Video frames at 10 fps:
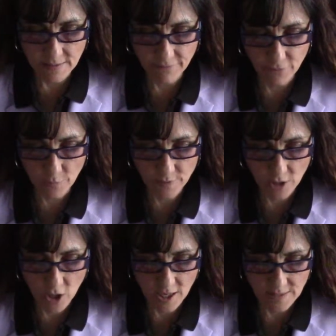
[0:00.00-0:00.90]
FIRPTA
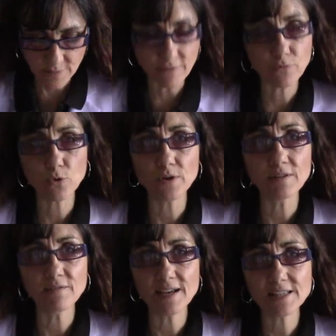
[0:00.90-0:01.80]
laws for foreign
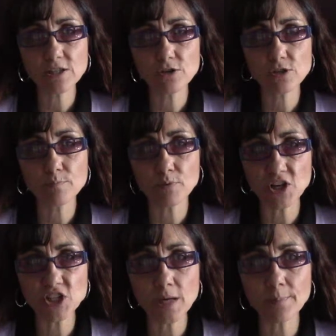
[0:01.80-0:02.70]
investors.
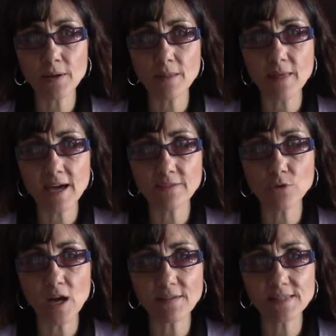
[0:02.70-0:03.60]
Brush up on that if
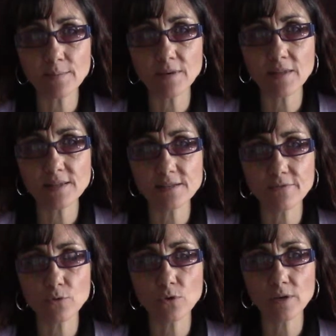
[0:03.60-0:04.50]
you have somebody that's a
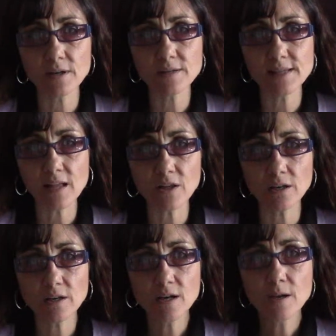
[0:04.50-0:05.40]
foreign
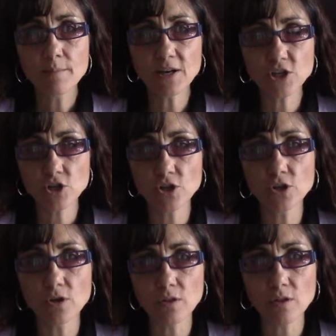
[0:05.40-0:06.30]
seller. Make sure you
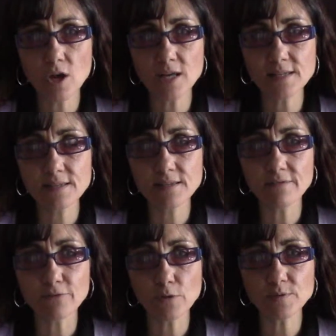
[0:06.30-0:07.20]
know the laws, the
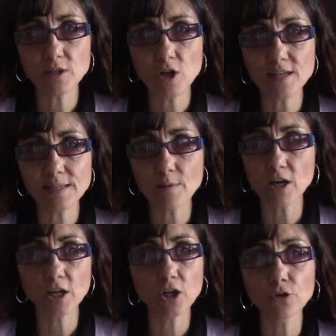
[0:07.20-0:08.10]
FIRPTA laws. I'm not
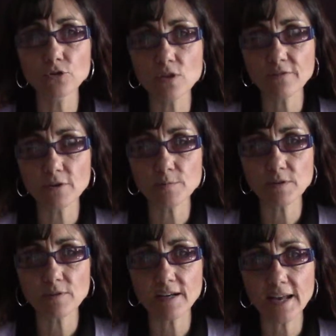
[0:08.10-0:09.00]
going to go through the FIRPTA
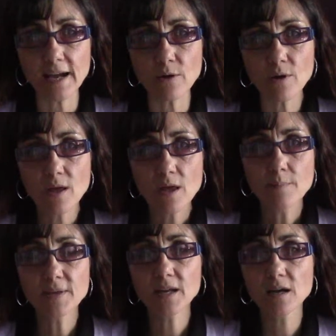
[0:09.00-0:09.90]
right now
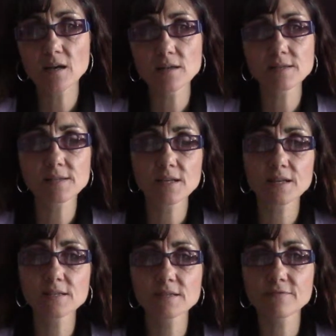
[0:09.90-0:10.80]
because
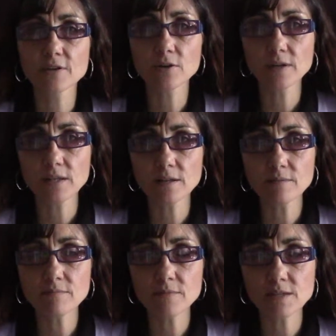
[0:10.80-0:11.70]

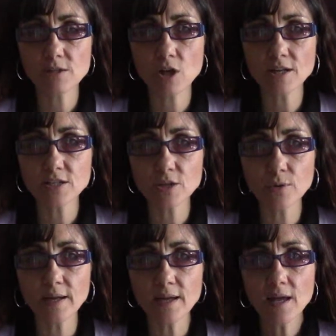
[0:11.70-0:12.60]
there's a lot to
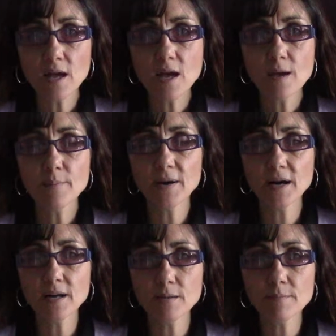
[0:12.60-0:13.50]
it.
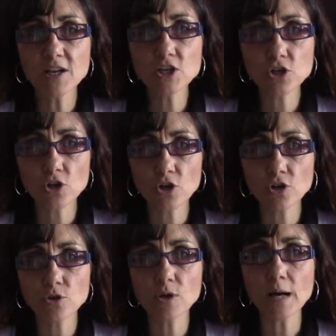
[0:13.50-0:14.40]
But make sure
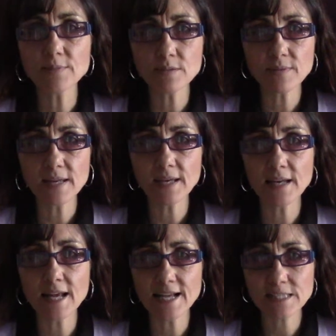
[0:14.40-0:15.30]
you come to me and
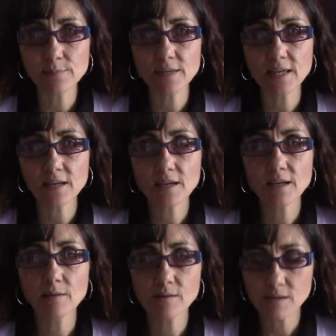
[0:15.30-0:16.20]
ask me
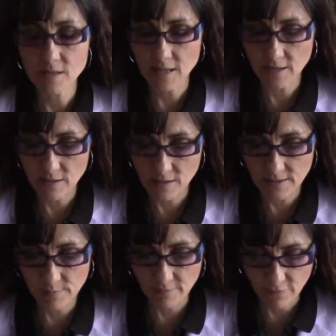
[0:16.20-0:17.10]
and get
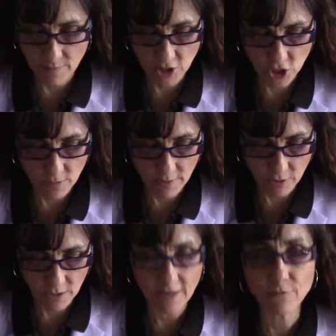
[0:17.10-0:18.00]
some information about
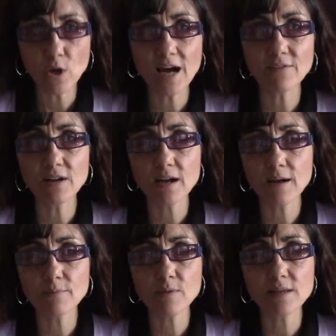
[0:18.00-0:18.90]
it if you have
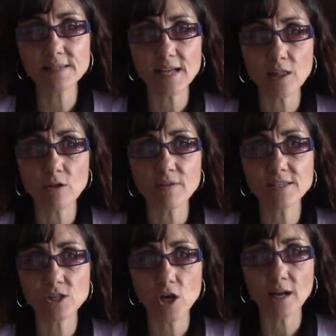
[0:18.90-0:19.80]
a seller
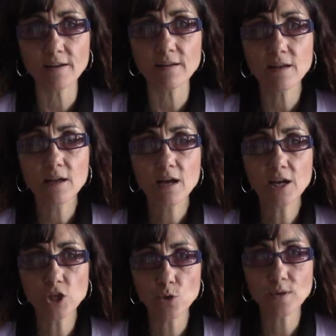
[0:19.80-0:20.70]
that's not a
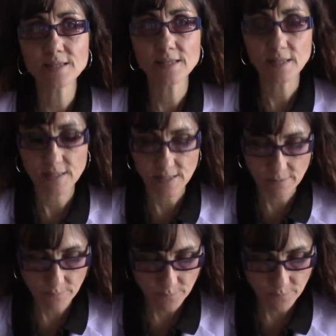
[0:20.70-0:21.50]
U.S. citizen.